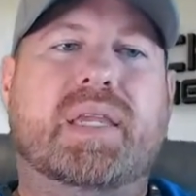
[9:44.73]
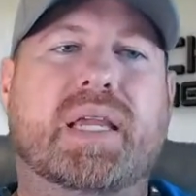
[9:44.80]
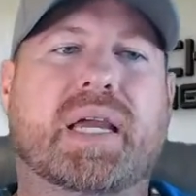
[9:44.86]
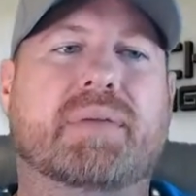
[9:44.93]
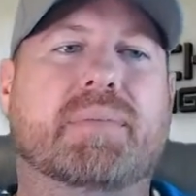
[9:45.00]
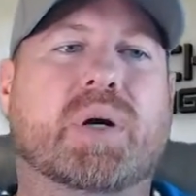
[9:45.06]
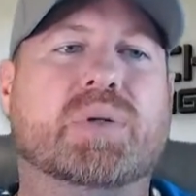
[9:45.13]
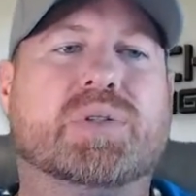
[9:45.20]

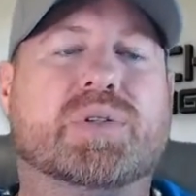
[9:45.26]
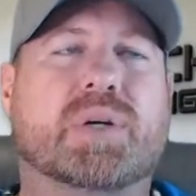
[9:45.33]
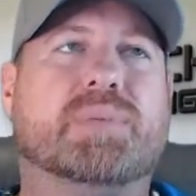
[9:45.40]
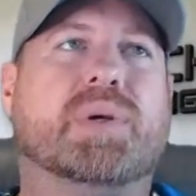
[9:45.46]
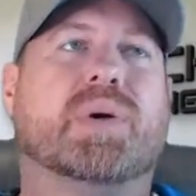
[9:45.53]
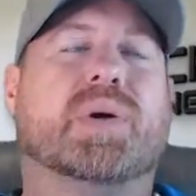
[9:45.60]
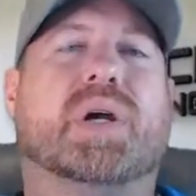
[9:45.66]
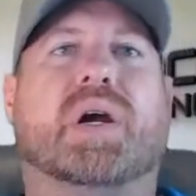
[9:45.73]
and most
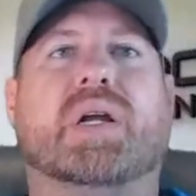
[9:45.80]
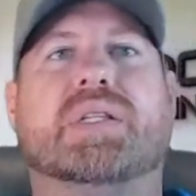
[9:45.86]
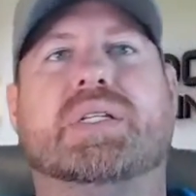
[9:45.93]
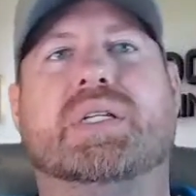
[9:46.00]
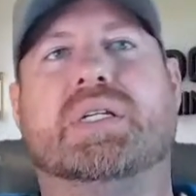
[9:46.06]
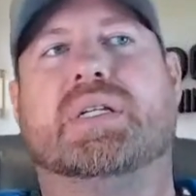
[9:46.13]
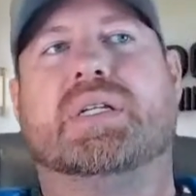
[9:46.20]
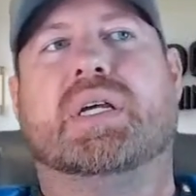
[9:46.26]

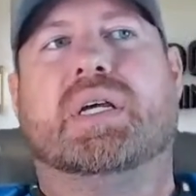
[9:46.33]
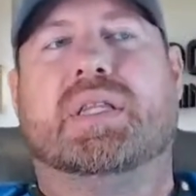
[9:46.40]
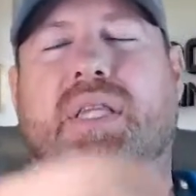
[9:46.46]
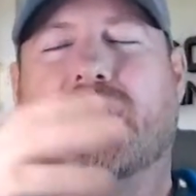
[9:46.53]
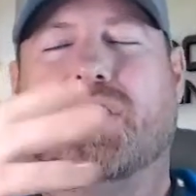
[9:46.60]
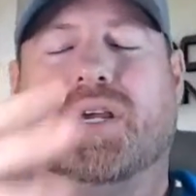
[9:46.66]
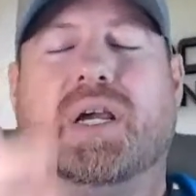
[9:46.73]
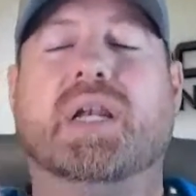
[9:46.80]
cryptocurrencies
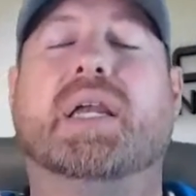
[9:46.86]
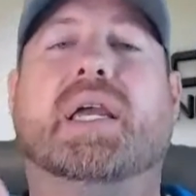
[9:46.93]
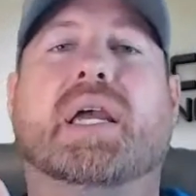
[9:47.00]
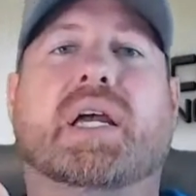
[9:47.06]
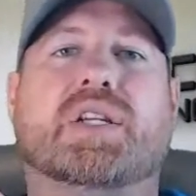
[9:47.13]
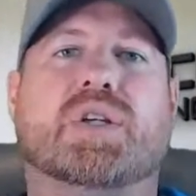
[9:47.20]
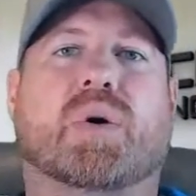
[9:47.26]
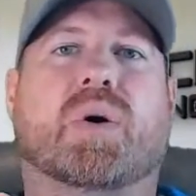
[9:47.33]
that are going to
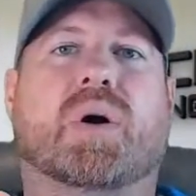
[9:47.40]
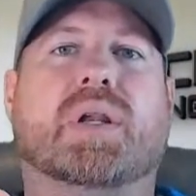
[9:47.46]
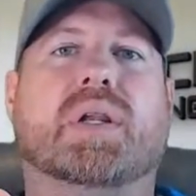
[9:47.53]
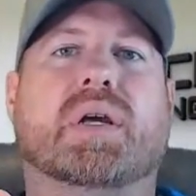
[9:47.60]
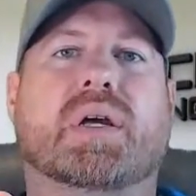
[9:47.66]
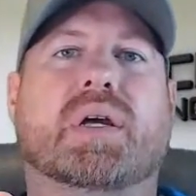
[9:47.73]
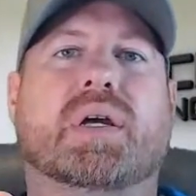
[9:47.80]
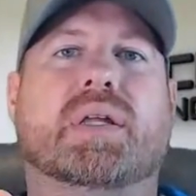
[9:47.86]
catch on,
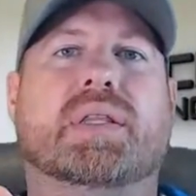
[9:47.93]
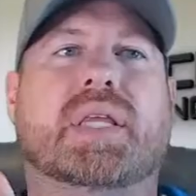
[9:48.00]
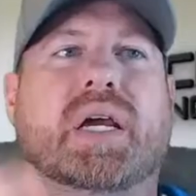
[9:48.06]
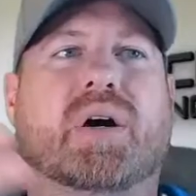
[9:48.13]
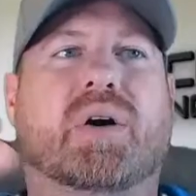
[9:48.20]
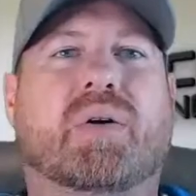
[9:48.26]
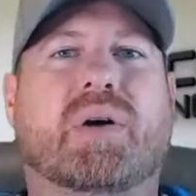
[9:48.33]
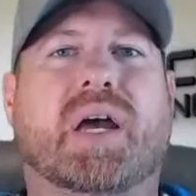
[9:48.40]
they
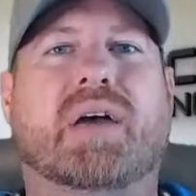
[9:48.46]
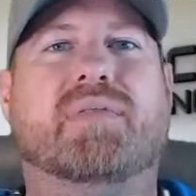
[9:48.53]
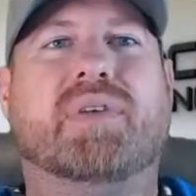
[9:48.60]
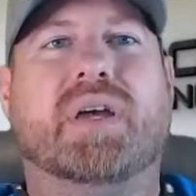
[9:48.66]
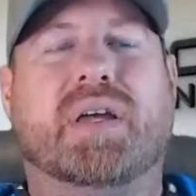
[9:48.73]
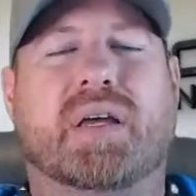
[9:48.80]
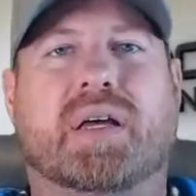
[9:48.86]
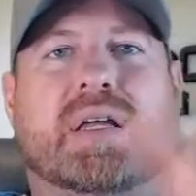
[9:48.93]
all have
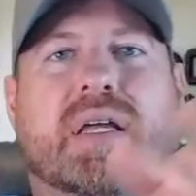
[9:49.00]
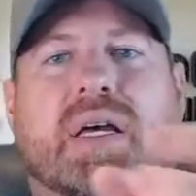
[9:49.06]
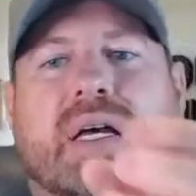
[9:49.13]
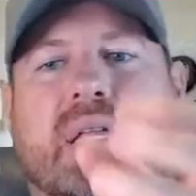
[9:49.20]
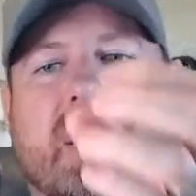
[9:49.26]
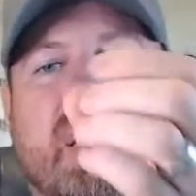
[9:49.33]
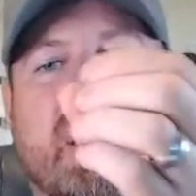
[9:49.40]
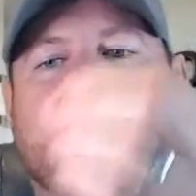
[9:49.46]

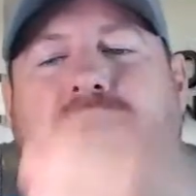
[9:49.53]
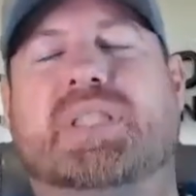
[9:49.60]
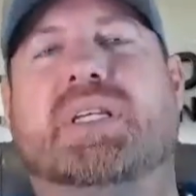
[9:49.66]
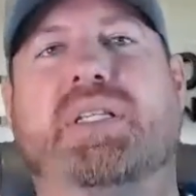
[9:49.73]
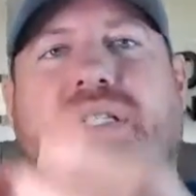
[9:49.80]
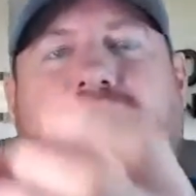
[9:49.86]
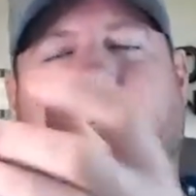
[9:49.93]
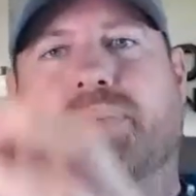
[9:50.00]
a
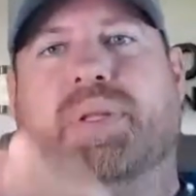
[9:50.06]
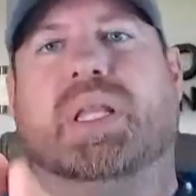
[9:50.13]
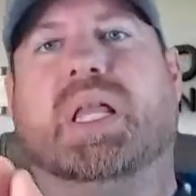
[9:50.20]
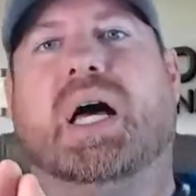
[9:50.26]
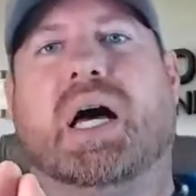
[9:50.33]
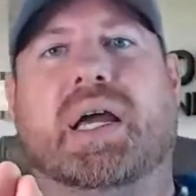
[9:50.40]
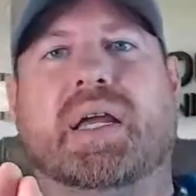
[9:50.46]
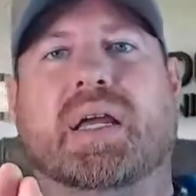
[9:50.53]
limited
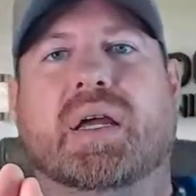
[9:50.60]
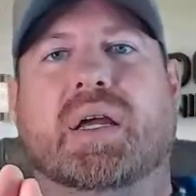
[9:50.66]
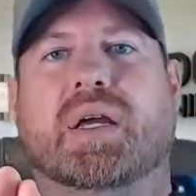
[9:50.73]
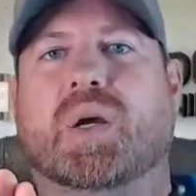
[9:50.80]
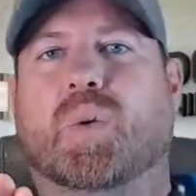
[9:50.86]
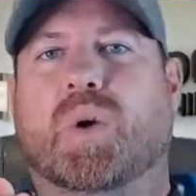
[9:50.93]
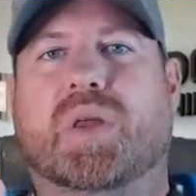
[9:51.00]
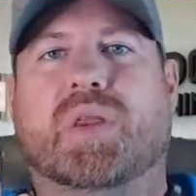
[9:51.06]
supply,
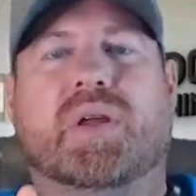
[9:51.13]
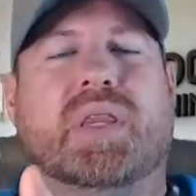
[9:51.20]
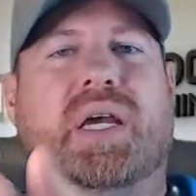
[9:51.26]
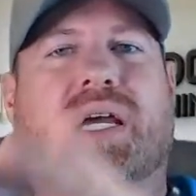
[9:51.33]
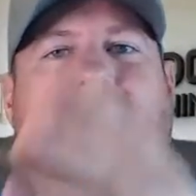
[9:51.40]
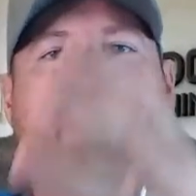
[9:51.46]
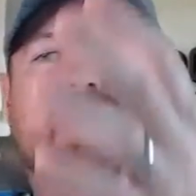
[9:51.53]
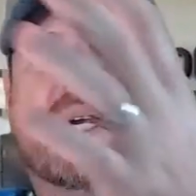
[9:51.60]
whether
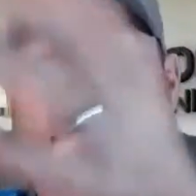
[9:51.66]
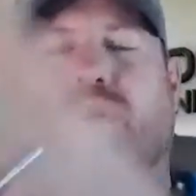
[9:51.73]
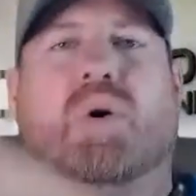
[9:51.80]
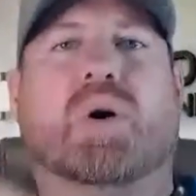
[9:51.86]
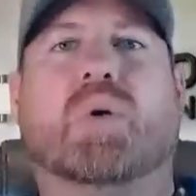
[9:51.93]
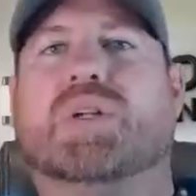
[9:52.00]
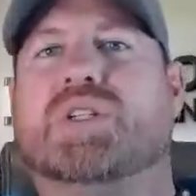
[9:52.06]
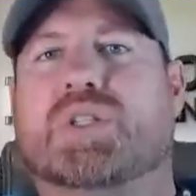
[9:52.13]
that's
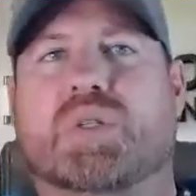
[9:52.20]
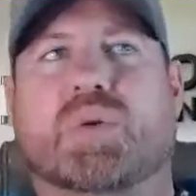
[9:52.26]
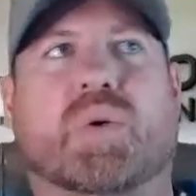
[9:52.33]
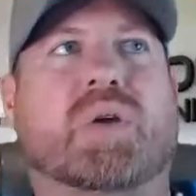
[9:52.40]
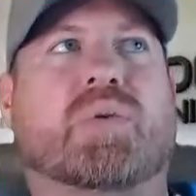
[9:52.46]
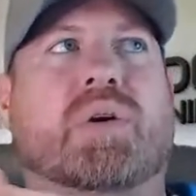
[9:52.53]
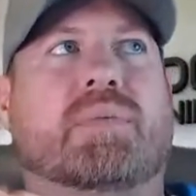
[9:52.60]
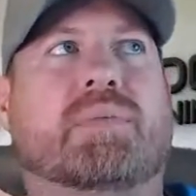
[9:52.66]
Bitcoin, which is
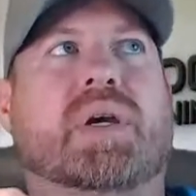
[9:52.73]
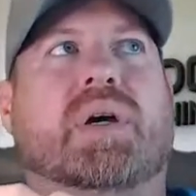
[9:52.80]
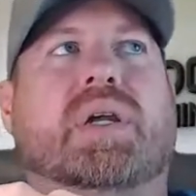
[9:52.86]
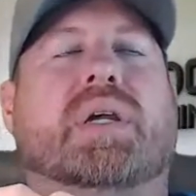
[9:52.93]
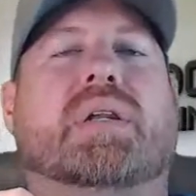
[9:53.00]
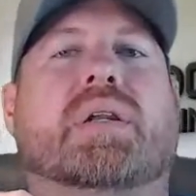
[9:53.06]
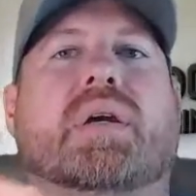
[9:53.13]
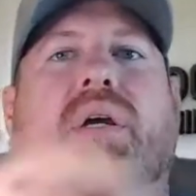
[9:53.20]
21
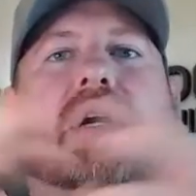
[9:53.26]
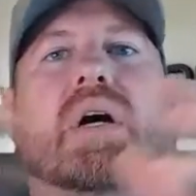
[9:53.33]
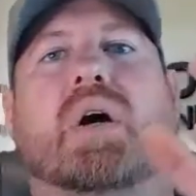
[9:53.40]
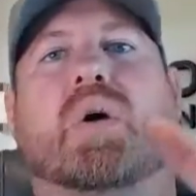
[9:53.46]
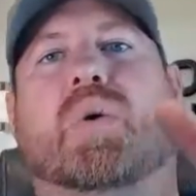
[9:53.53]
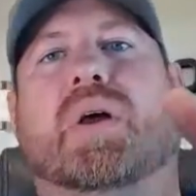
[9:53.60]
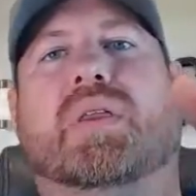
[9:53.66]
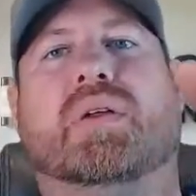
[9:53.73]
million,
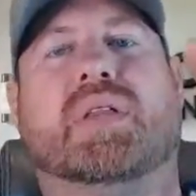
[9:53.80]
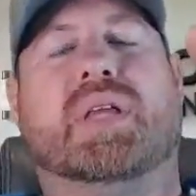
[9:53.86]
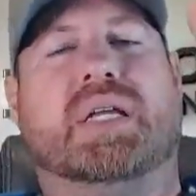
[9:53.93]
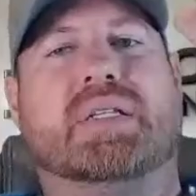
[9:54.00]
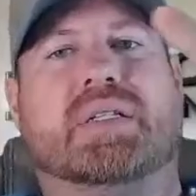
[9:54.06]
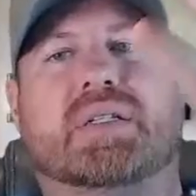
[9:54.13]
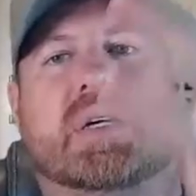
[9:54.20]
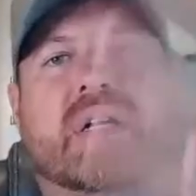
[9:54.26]
or whether
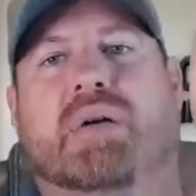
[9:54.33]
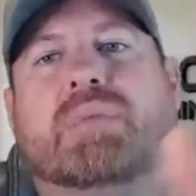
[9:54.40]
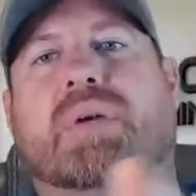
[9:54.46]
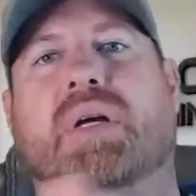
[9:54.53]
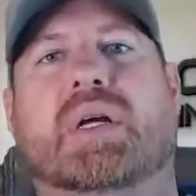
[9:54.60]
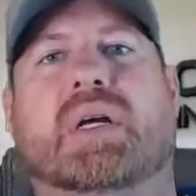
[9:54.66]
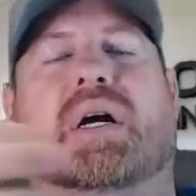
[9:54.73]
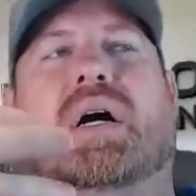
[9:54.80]
that's some
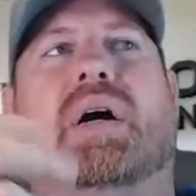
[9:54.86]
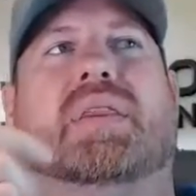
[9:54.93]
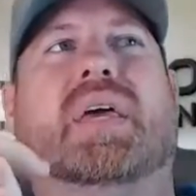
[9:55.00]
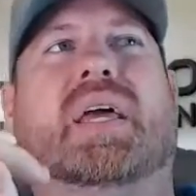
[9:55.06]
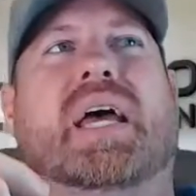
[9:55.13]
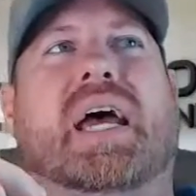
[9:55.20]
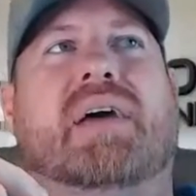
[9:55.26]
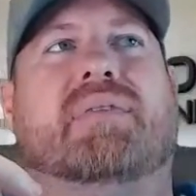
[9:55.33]

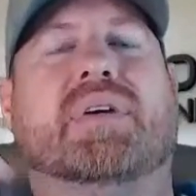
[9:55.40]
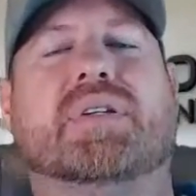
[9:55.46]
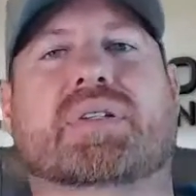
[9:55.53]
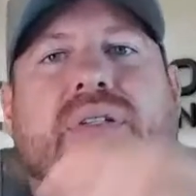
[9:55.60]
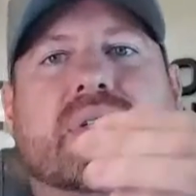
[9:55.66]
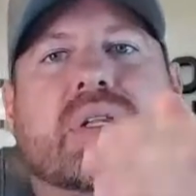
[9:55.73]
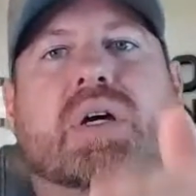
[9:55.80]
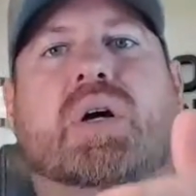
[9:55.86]
that have a
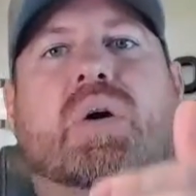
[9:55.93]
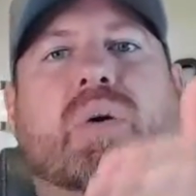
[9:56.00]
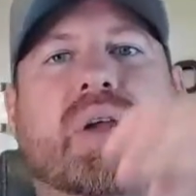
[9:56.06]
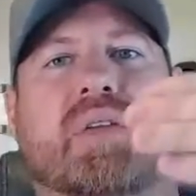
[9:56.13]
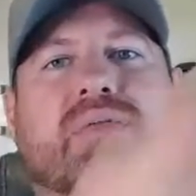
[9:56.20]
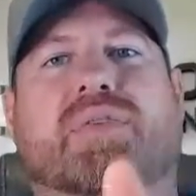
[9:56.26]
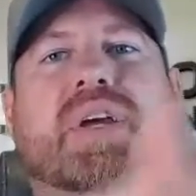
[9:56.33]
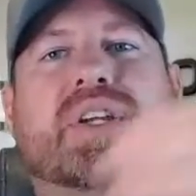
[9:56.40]
slow
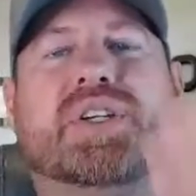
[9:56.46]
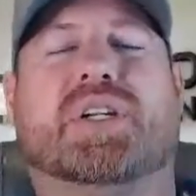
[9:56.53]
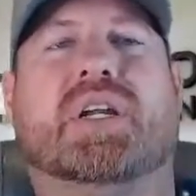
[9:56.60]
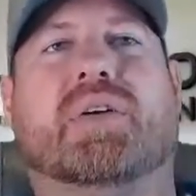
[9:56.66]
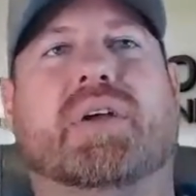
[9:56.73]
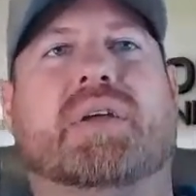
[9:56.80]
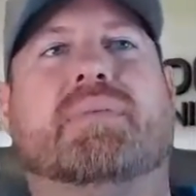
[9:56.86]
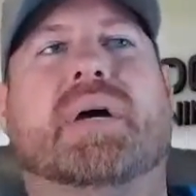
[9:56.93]

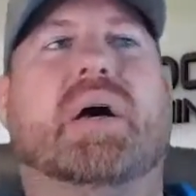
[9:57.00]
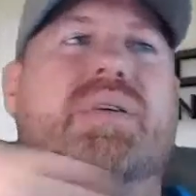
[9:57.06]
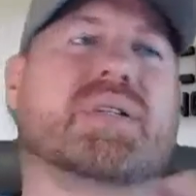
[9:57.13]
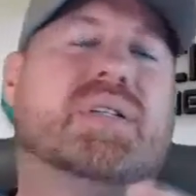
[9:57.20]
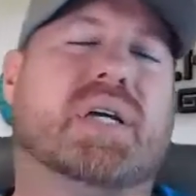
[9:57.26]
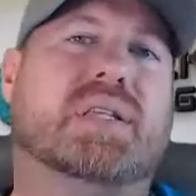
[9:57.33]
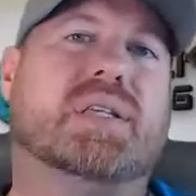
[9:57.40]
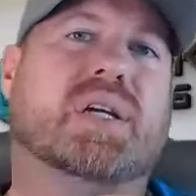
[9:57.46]
inflationary amount
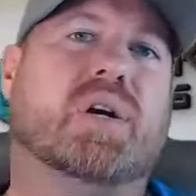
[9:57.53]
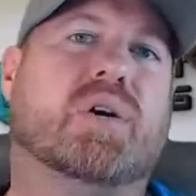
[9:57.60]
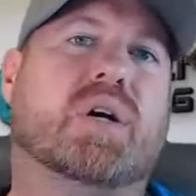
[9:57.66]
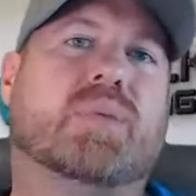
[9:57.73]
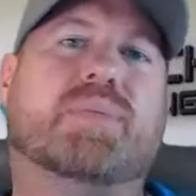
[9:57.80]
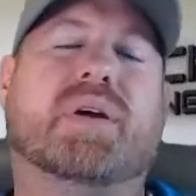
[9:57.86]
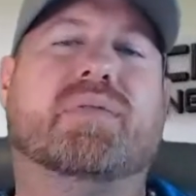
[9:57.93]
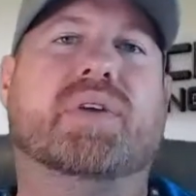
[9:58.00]
set to go
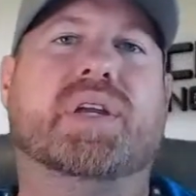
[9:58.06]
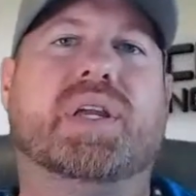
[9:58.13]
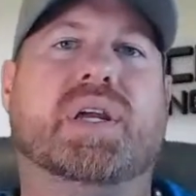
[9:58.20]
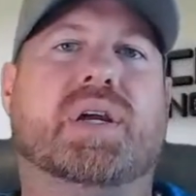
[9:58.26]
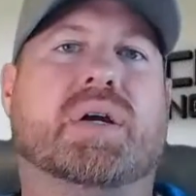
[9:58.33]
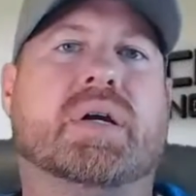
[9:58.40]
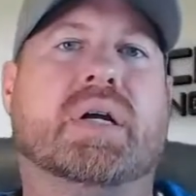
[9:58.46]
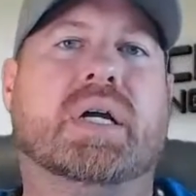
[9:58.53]
up every
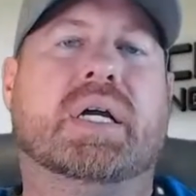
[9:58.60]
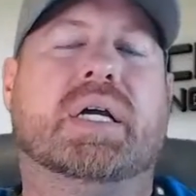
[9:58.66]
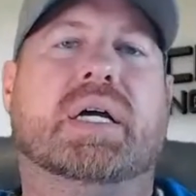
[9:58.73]
year.